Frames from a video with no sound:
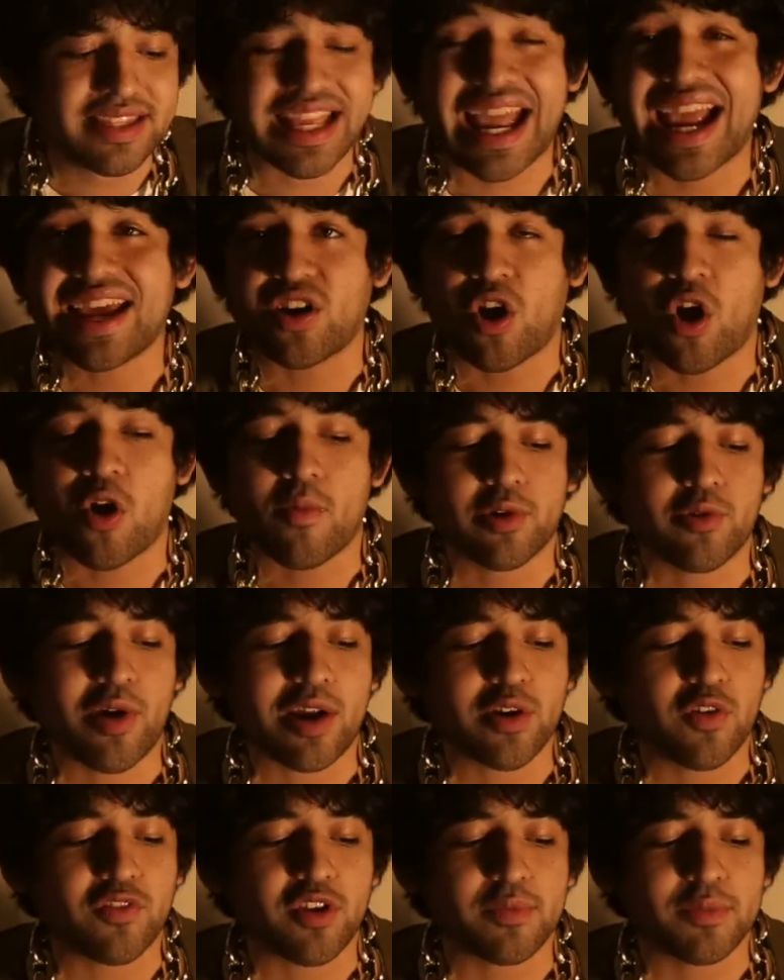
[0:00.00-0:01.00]
Dan Harmon,
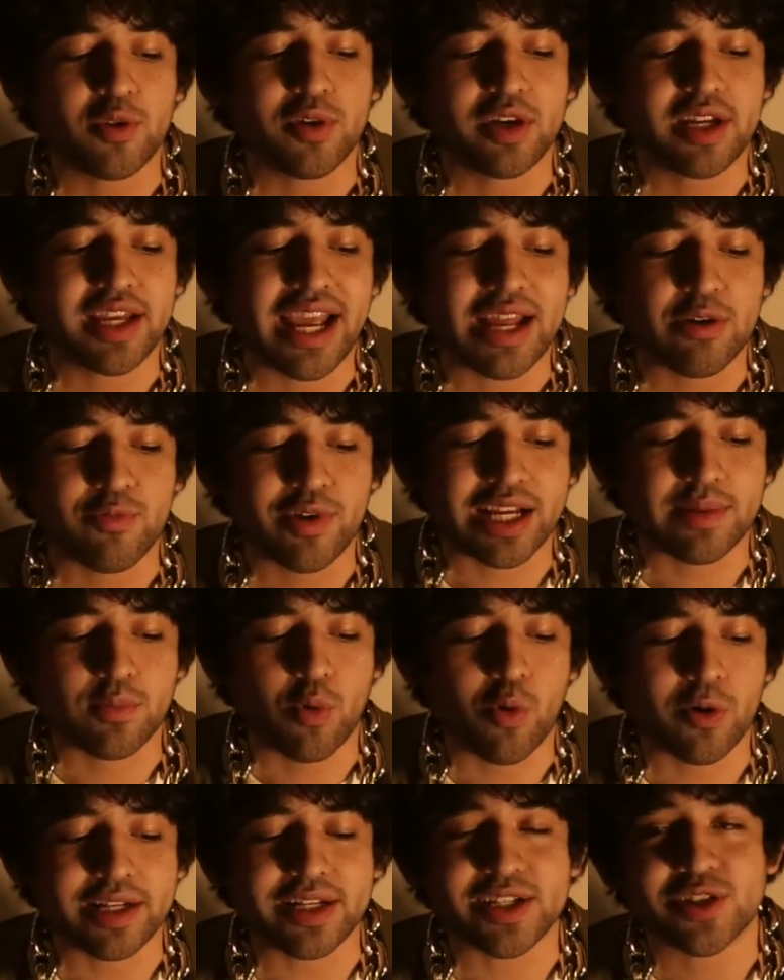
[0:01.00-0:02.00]
writer of Community and Rick and
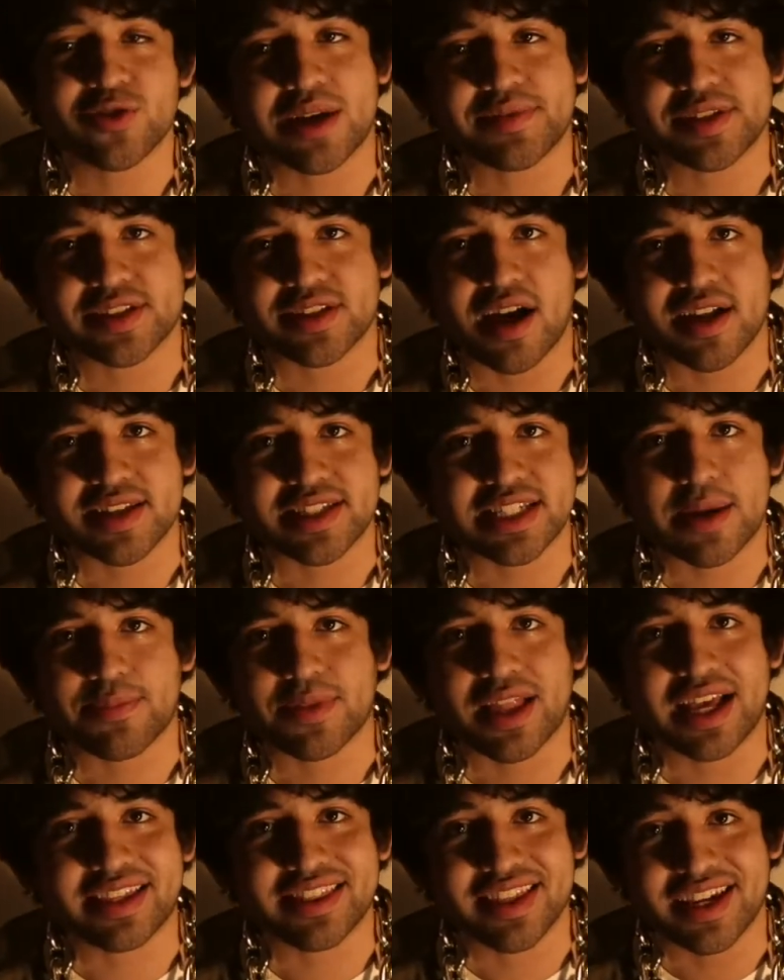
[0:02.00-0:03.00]
Morty, describes this concept
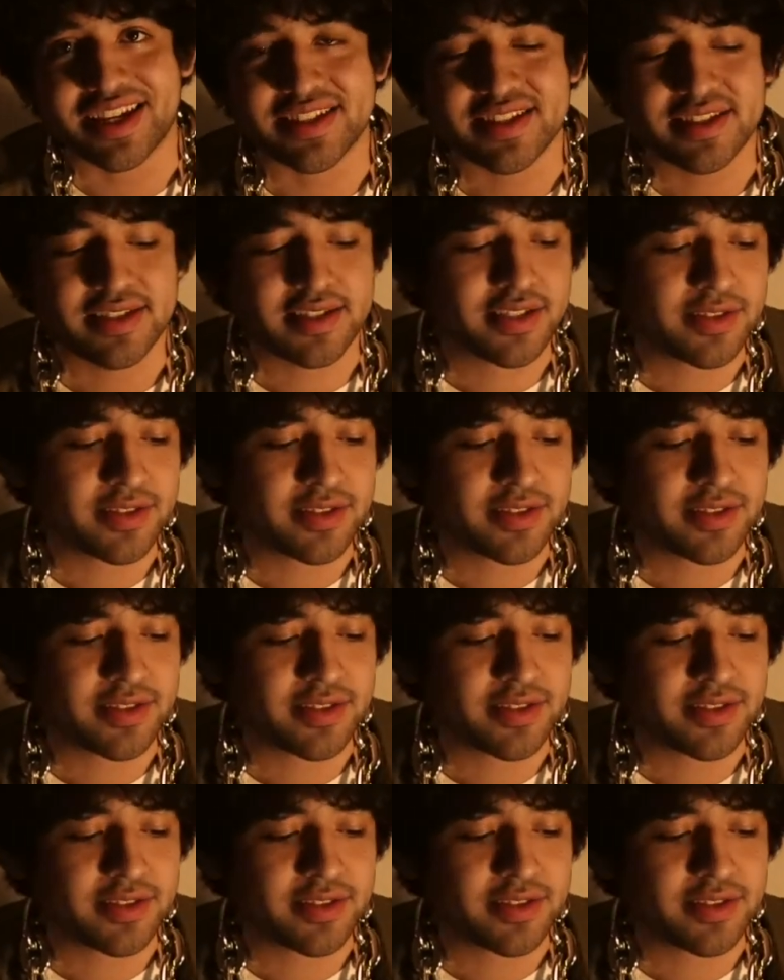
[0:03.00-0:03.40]
like this.